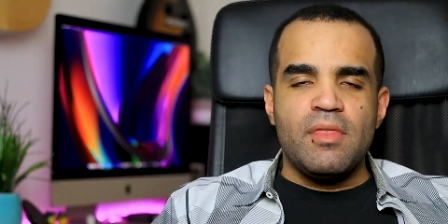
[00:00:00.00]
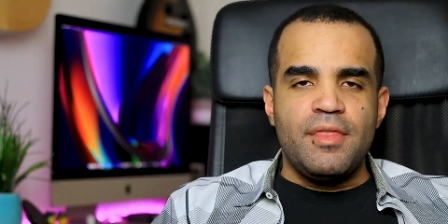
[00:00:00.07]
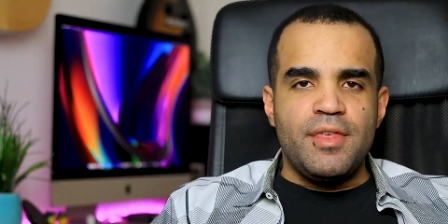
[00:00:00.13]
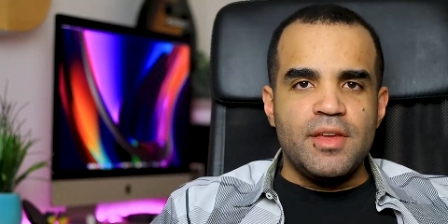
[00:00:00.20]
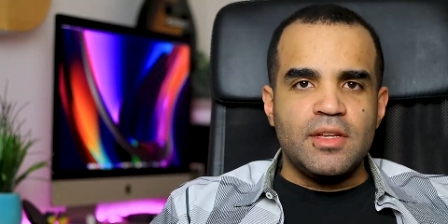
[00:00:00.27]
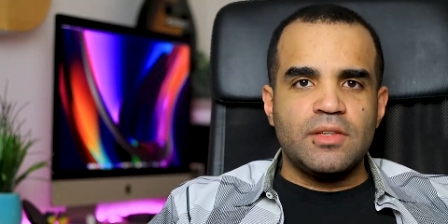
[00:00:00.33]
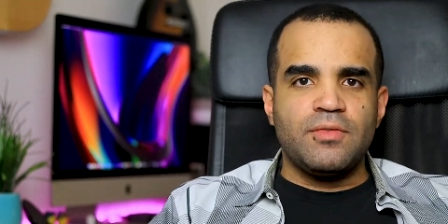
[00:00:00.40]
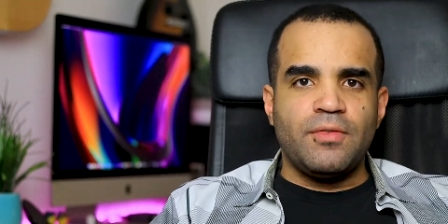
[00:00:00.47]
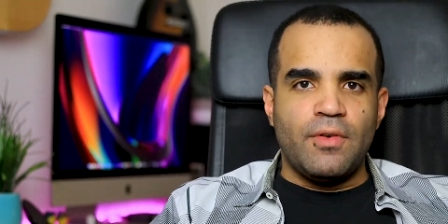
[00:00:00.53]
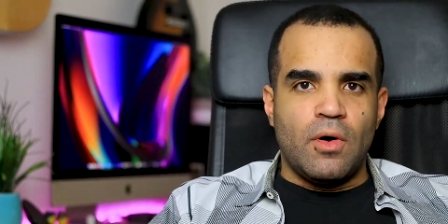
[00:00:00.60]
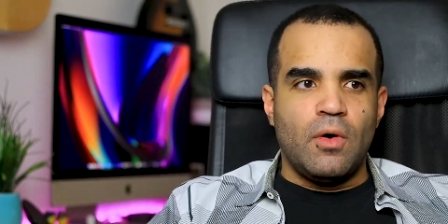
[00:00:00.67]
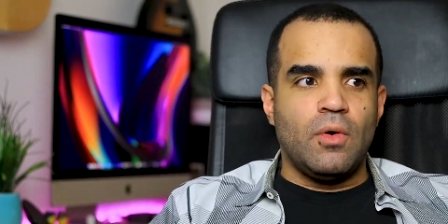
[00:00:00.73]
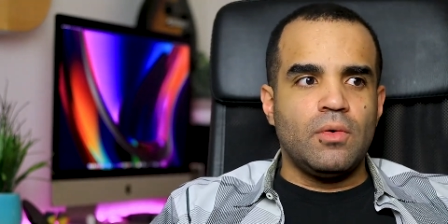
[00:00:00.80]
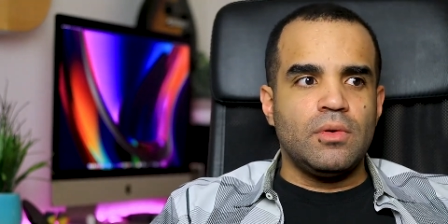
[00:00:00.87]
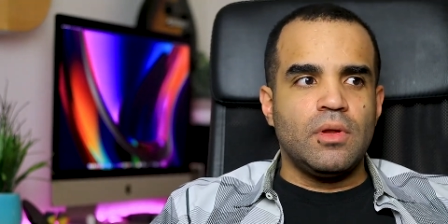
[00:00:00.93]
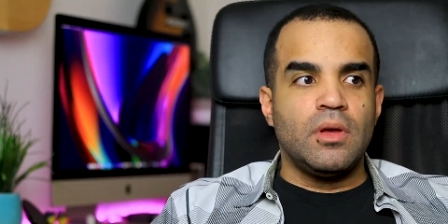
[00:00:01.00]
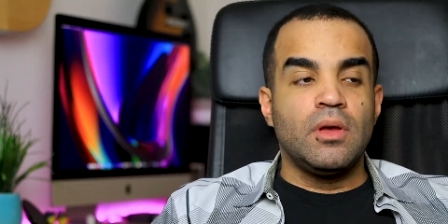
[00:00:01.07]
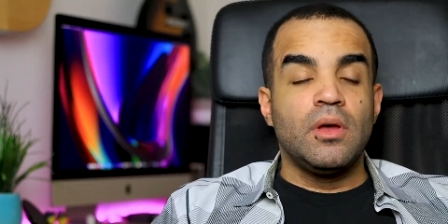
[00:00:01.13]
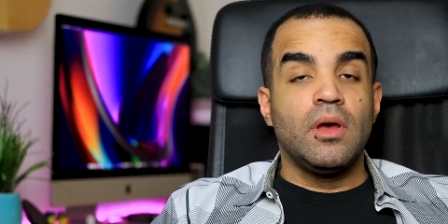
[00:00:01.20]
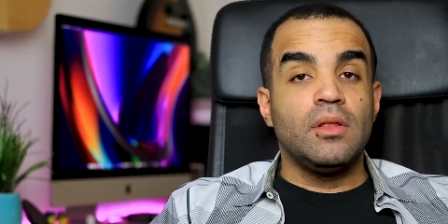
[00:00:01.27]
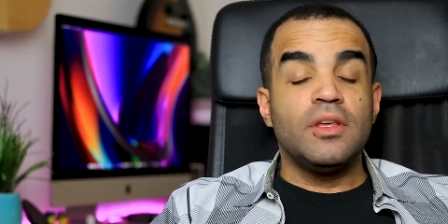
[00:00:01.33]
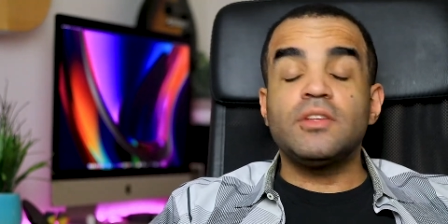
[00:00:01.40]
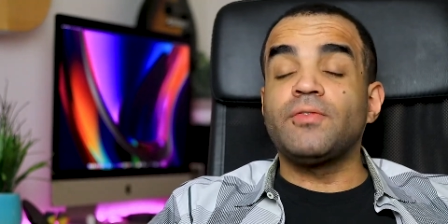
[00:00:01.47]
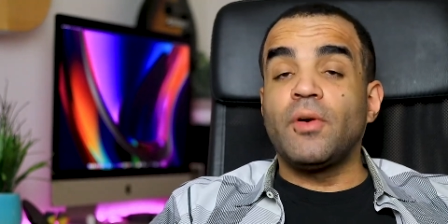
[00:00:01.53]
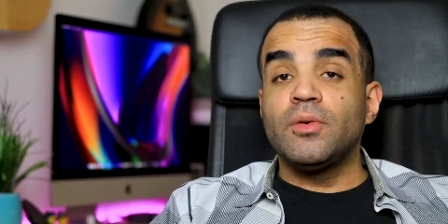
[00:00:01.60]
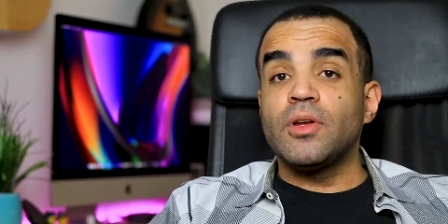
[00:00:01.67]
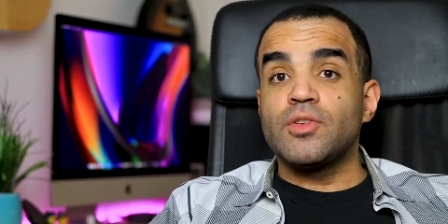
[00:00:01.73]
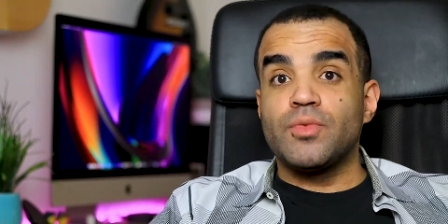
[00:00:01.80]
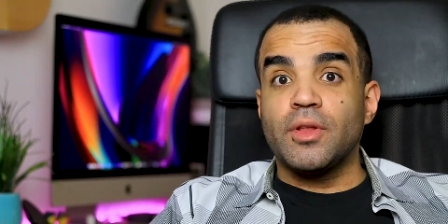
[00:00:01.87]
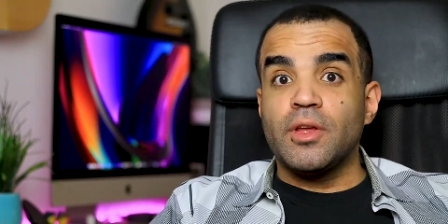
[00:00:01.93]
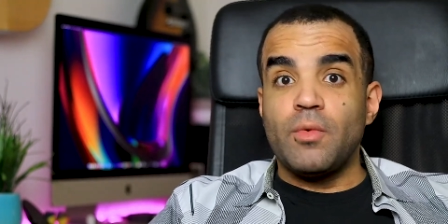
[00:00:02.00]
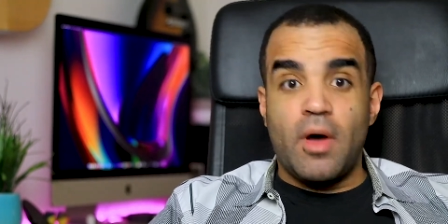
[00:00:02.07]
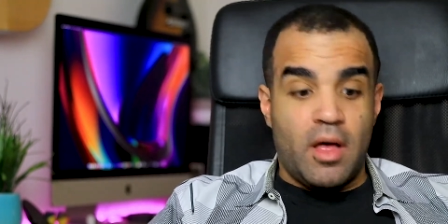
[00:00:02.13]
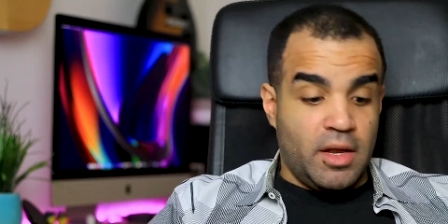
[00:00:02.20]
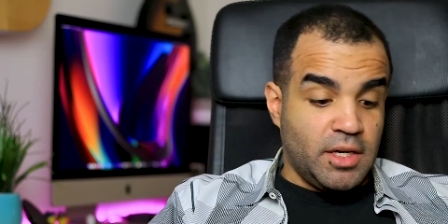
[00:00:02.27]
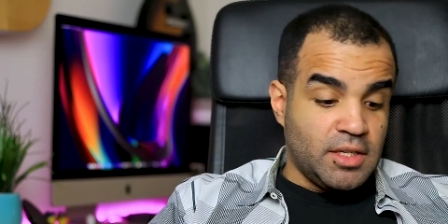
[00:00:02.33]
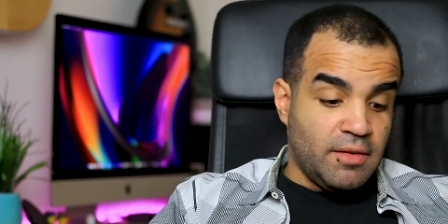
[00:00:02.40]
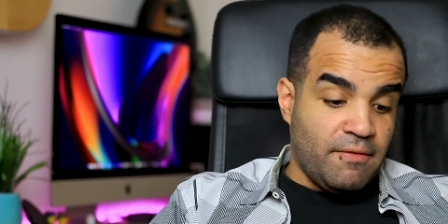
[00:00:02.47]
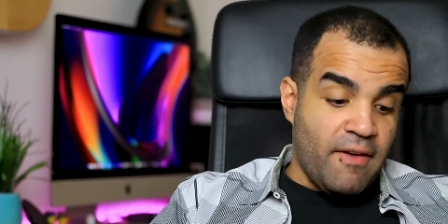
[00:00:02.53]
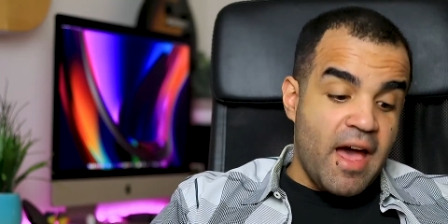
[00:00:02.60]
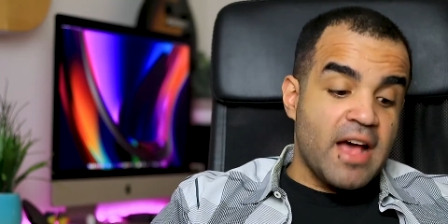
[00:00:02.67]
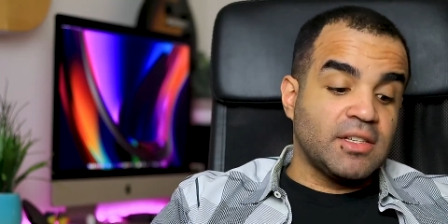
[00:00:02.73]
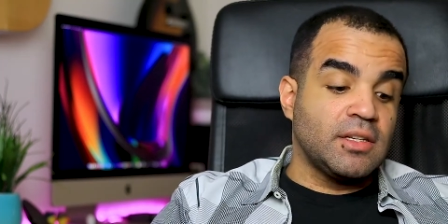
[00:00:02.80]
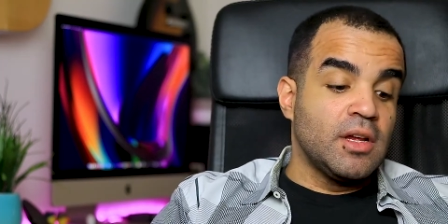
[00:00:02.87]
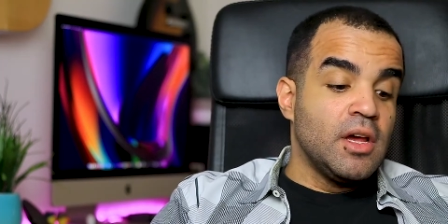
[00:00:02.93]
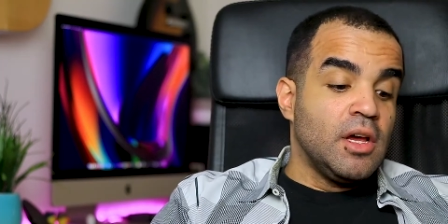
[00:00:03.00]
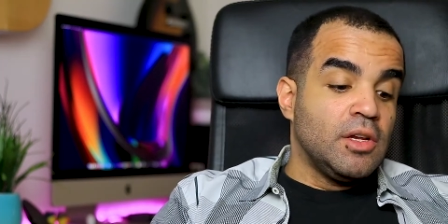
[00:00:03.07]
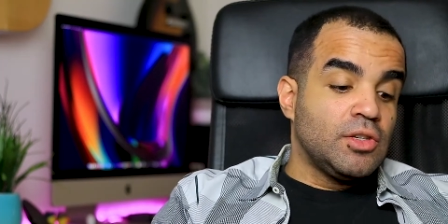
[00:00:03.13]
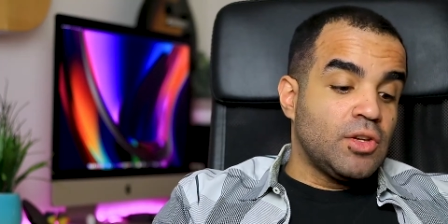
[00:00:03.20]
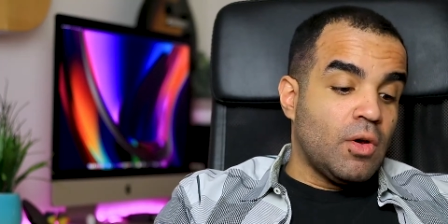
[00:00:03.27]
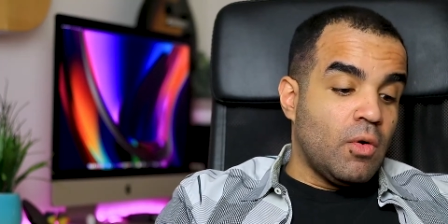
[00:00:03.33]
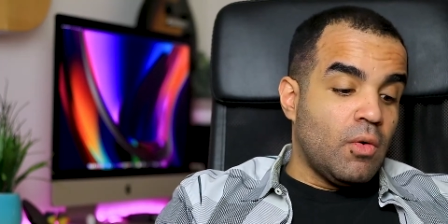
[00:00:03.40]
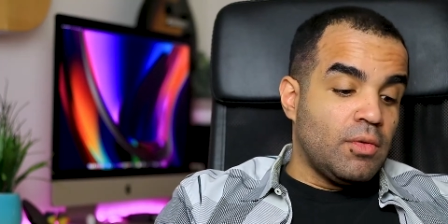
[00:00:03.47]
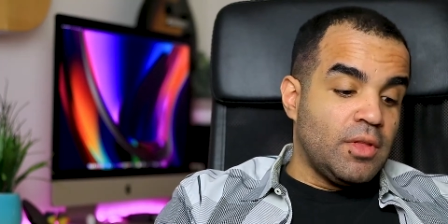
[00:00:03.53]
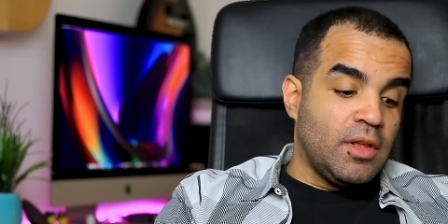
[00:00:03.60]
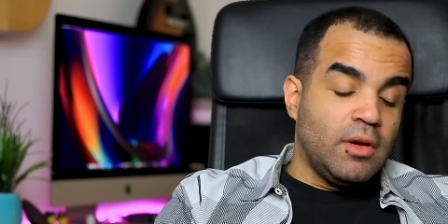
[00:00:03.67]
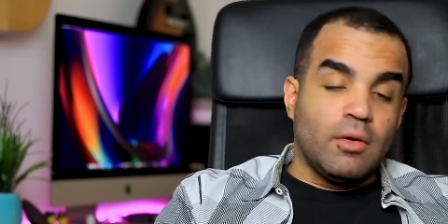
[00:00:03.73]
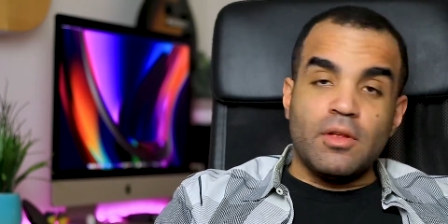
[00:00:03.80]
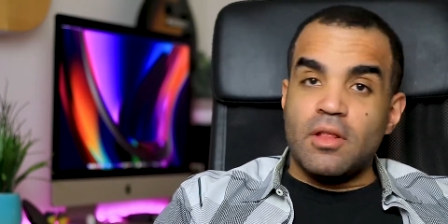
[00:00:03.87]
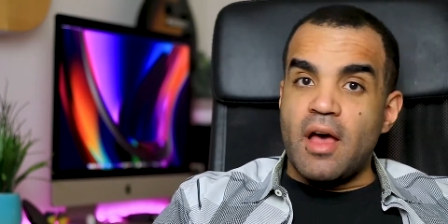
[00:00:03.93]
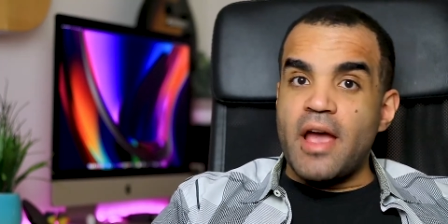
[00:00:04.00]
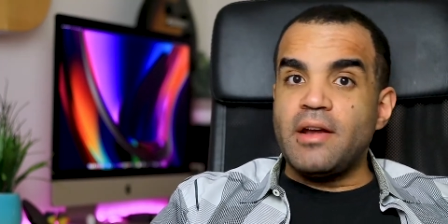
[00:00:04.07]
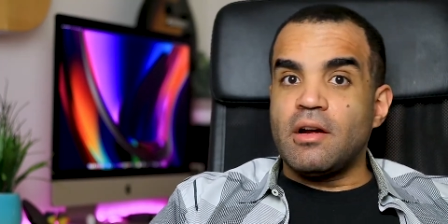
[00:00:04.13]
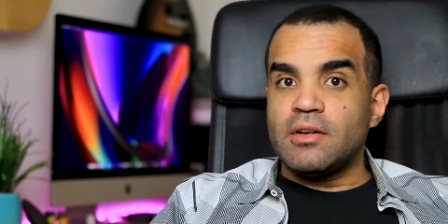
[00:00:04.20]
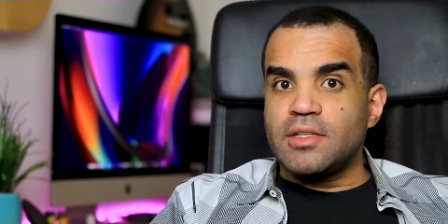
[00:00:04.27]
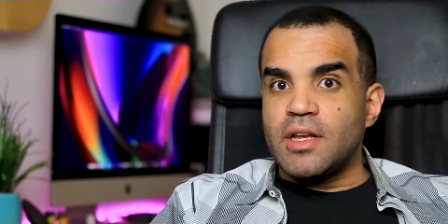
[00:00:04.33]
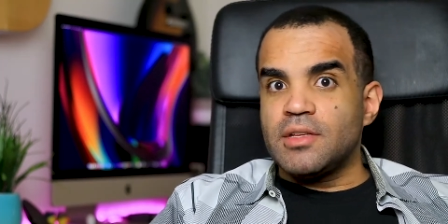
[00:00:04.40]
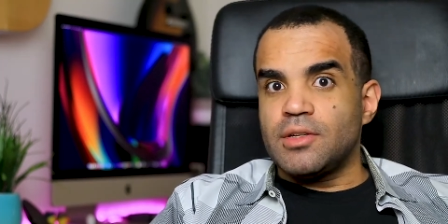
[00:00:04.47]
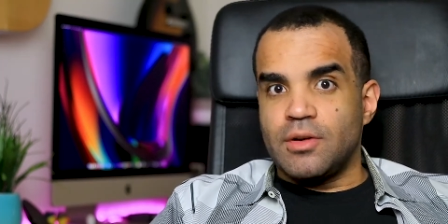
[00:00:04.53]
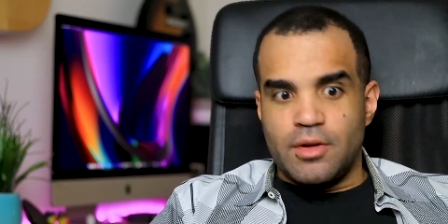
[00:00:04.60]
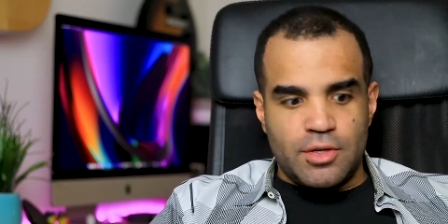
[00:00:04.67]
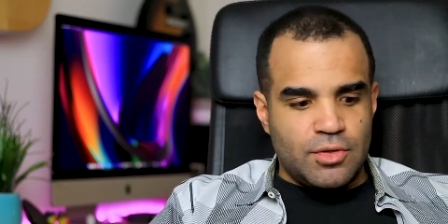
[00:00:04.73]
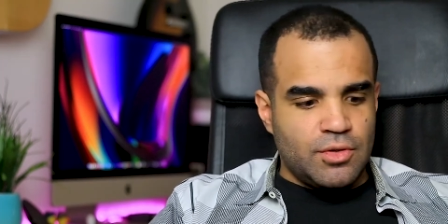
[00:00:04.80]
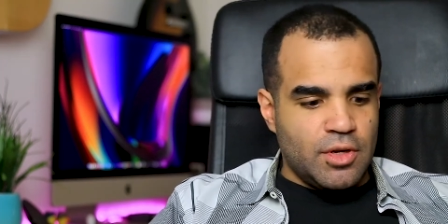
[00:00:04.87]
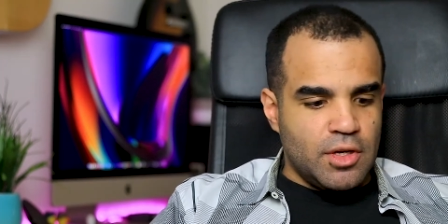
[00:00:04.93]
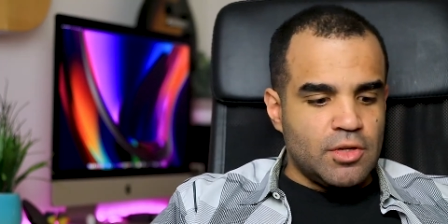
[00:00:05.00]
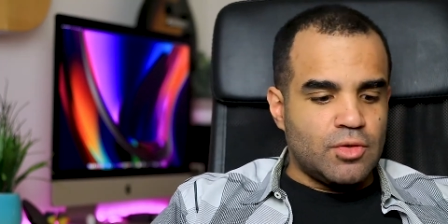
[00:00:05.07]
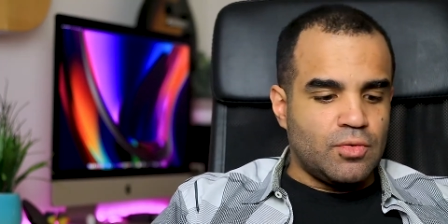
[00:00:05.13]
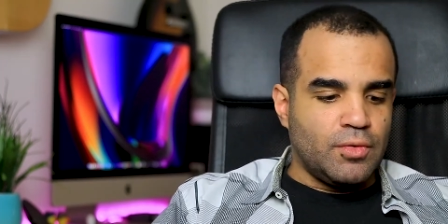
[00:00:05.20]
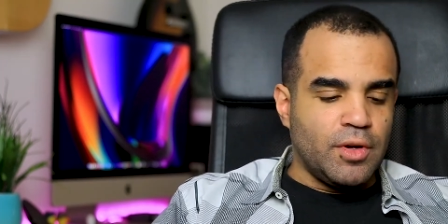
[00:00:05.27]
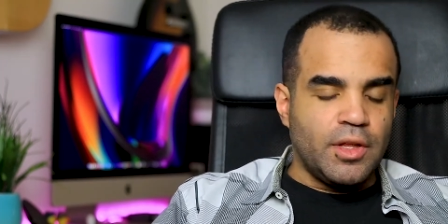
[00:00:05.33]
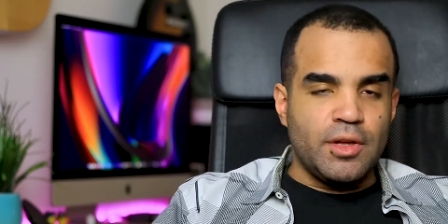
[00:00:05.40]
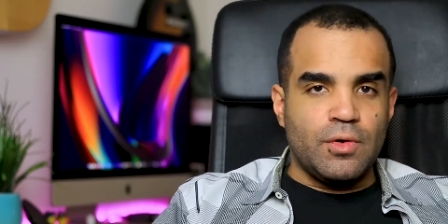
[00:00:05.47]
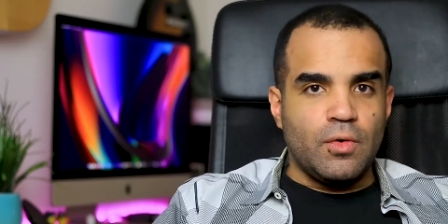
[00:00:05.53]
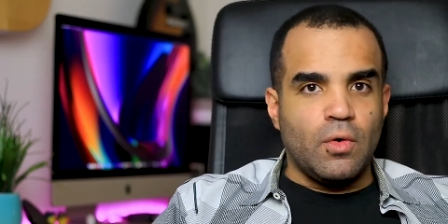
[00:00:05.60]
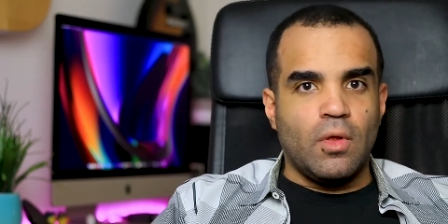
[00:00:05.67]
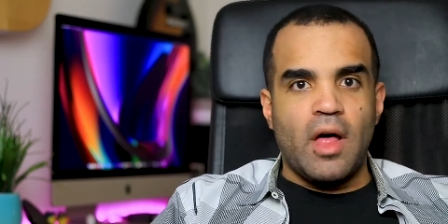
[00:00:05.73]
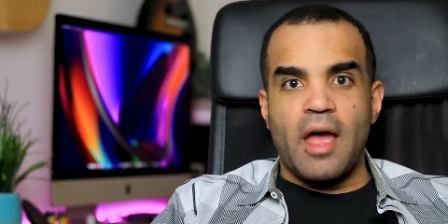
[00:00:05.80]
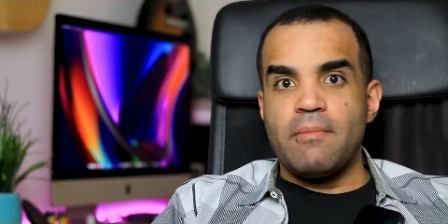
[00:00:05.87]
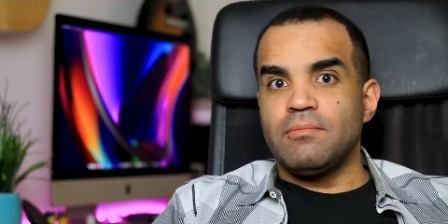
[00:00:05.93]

This phone does really well. It does it fast. So the LiDAR sensor is really cool.